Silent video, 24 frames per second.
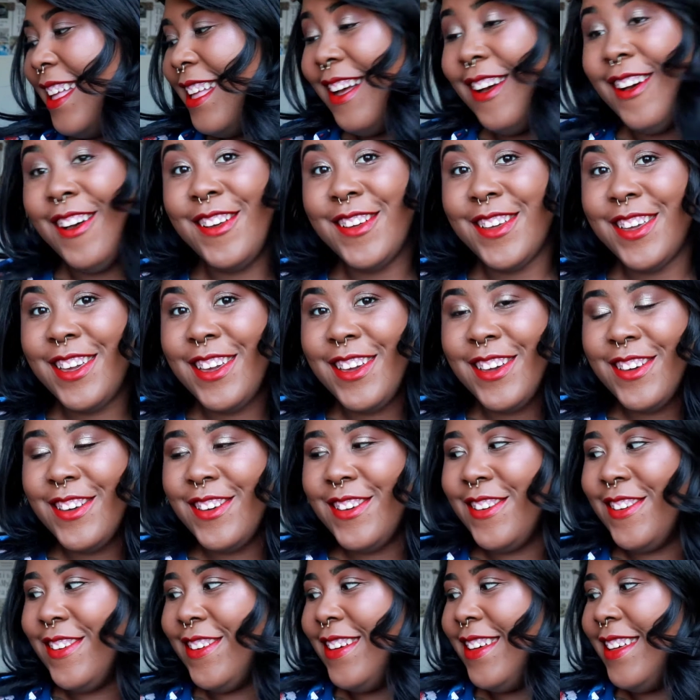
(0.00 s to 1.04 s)
all
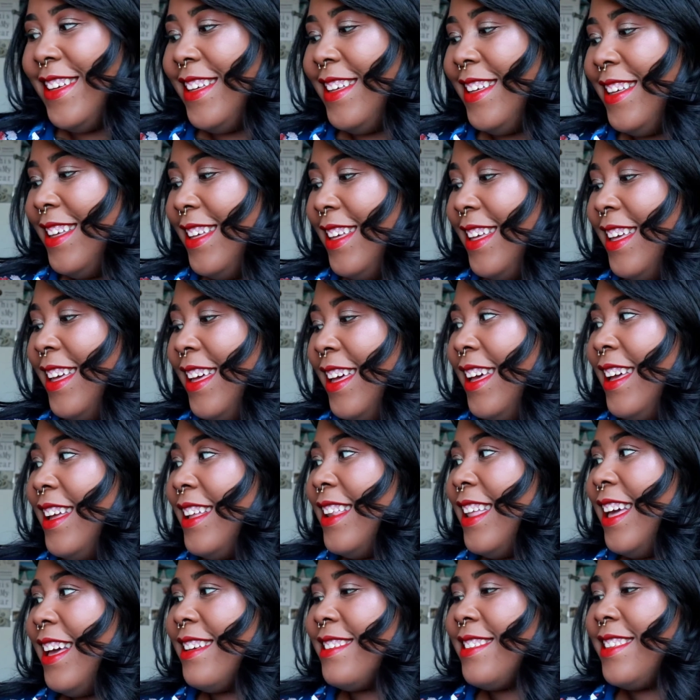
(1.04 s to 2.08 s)
you.
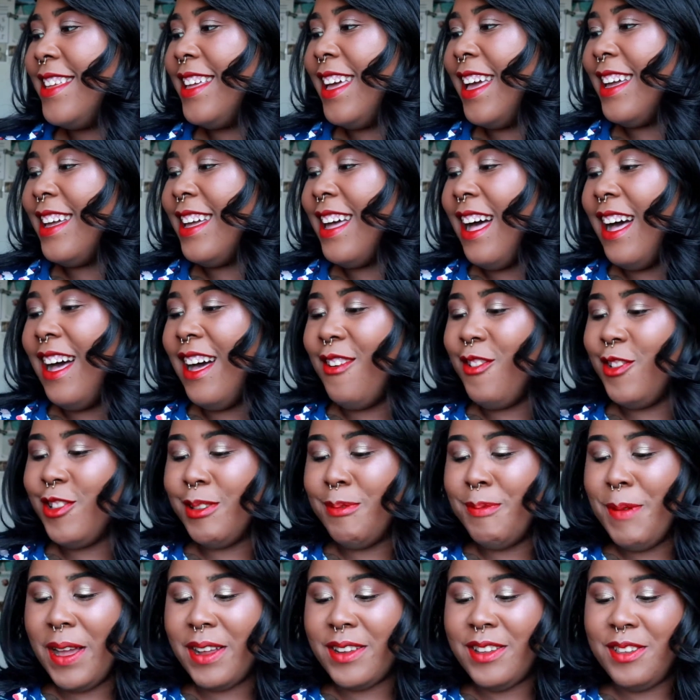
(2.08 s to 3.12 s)
Next thing I got, which
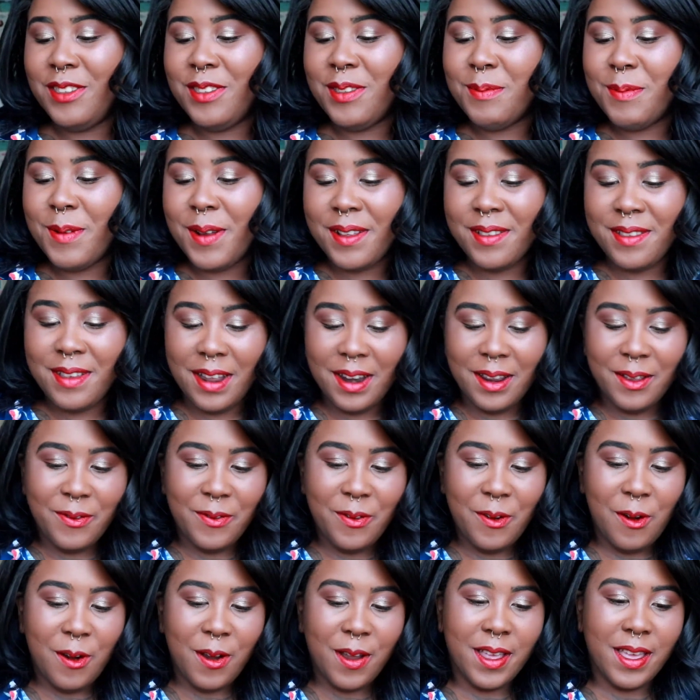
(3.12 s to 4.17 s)
I'm actually super excited
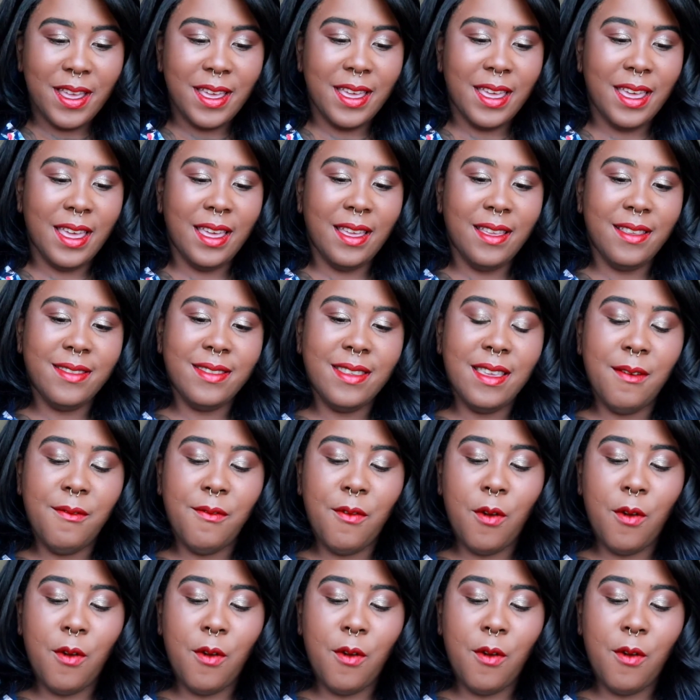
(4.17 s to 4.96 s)
for, is a